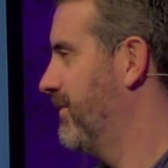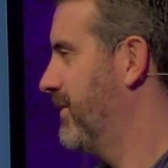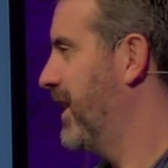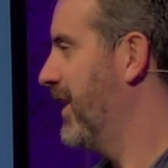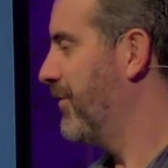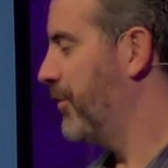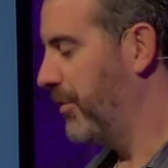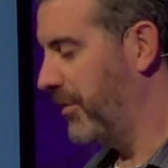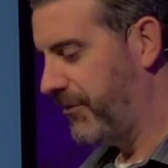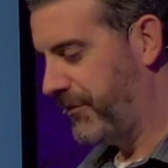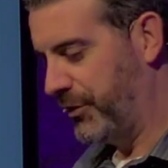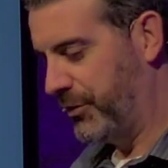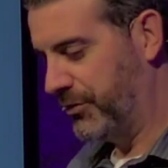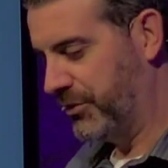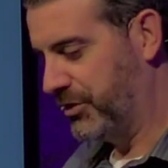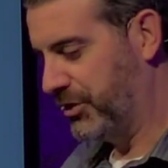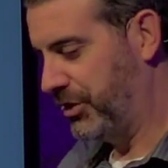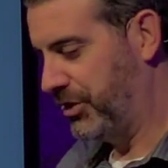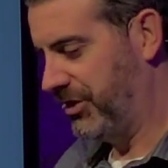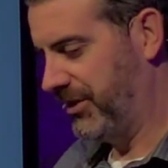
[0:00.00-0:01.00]
Give him a
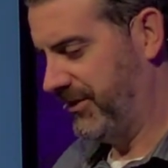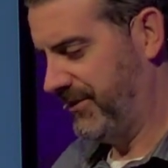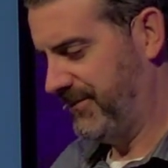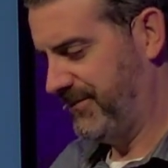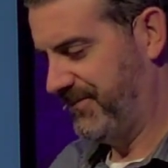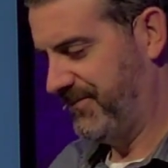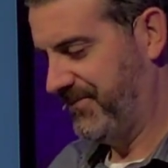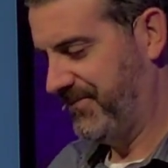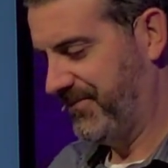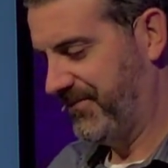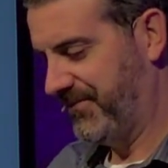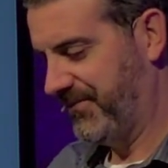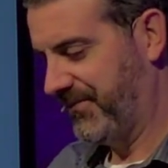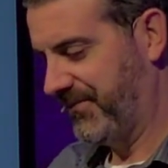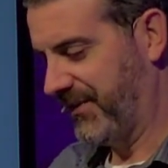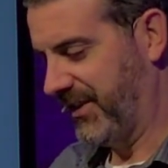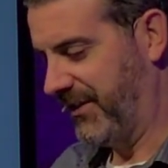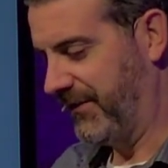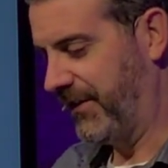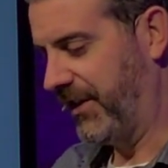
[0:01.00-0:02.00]
phone call?
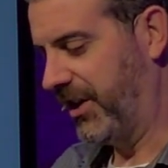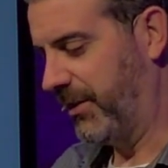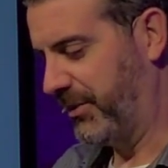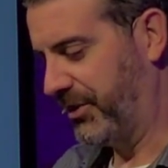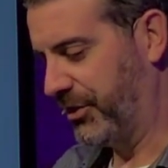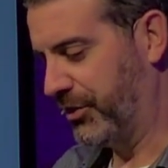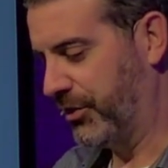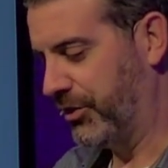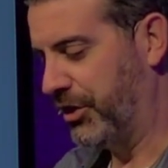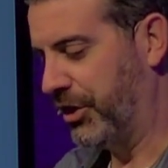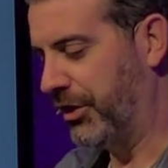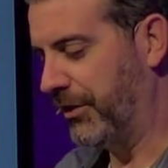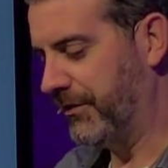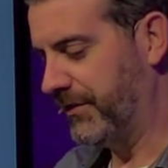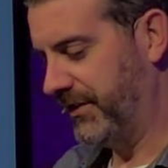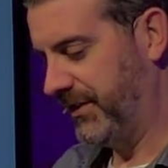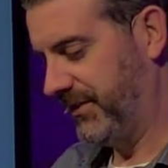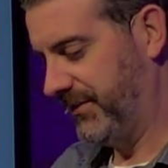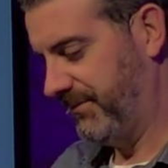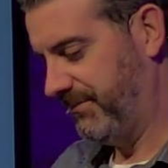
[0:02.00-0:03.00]
Invite him to go
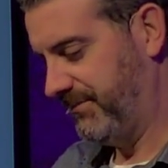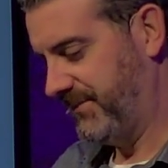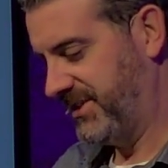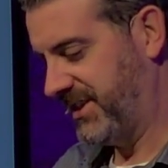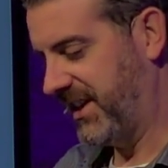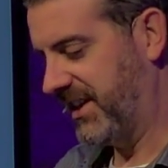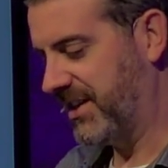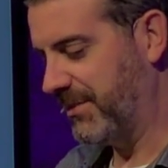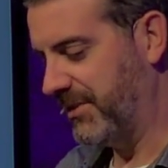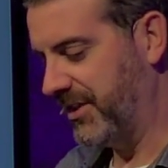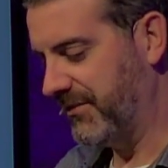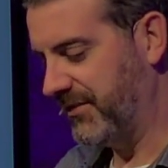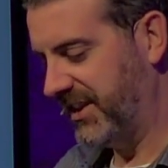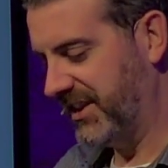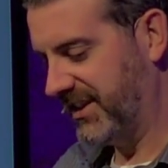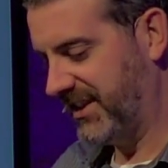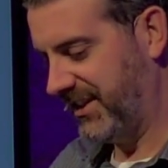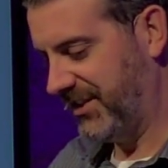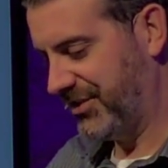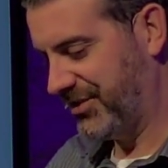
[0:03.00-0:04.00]
golfing? Take him on
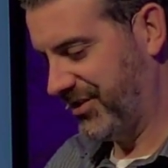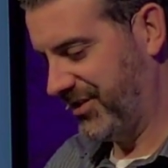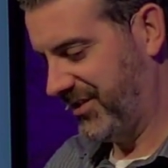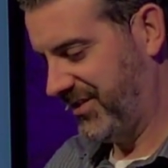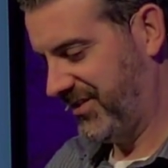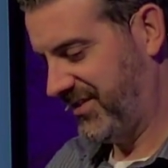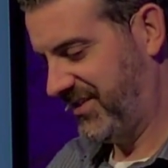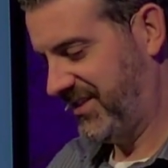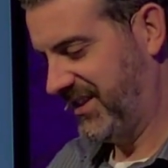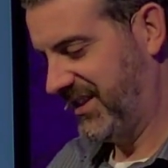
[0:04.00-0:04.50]
vacation?